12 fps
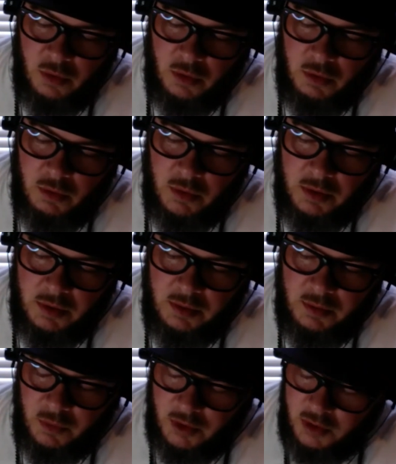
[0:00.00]

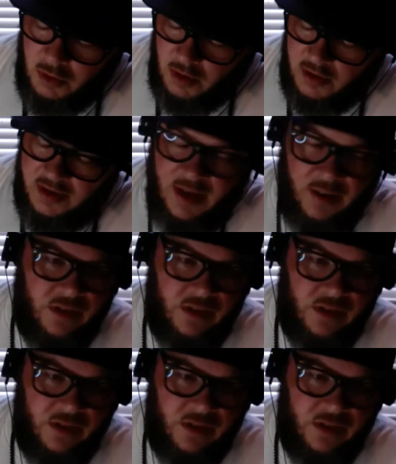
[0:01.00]
We're doing ourselves